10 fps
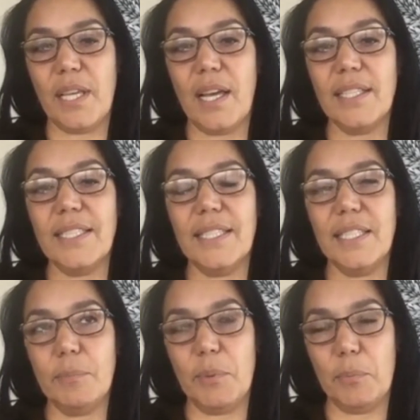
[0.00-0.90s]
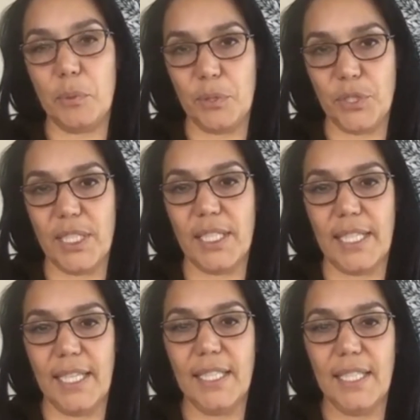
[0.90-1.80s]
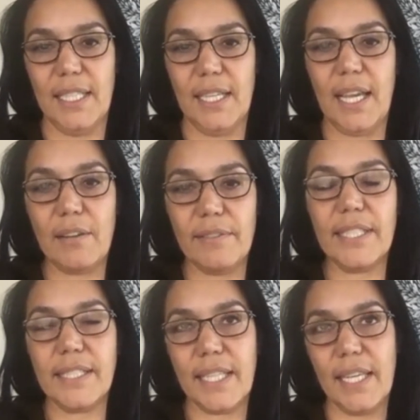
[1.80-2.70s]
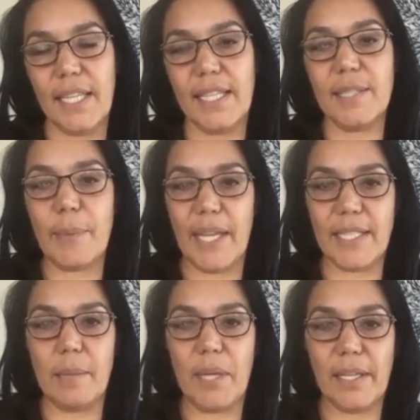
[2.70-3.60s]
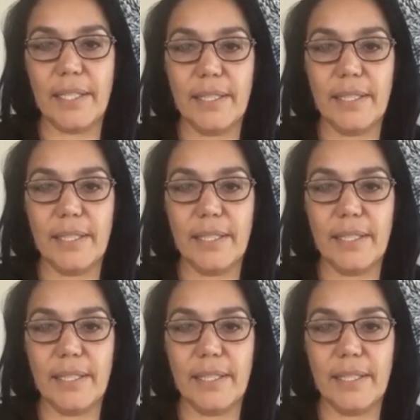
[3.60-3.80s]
are disproportionately at risk in this pandemic